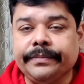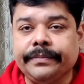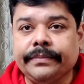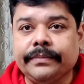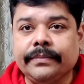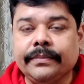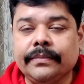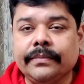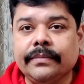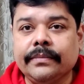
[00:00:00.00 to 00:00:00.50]

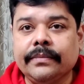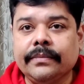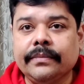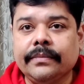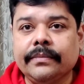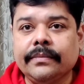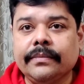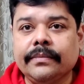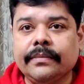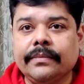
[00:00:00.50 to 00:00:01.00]

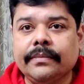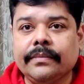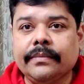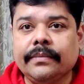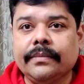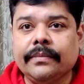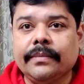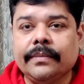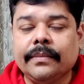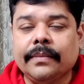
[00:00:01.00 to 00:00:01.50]

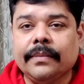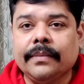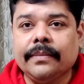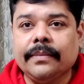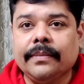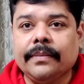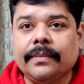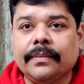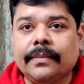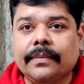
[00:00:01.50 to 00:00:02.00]

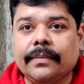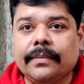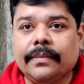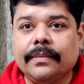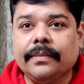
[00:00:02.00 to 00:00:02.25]
[no speech]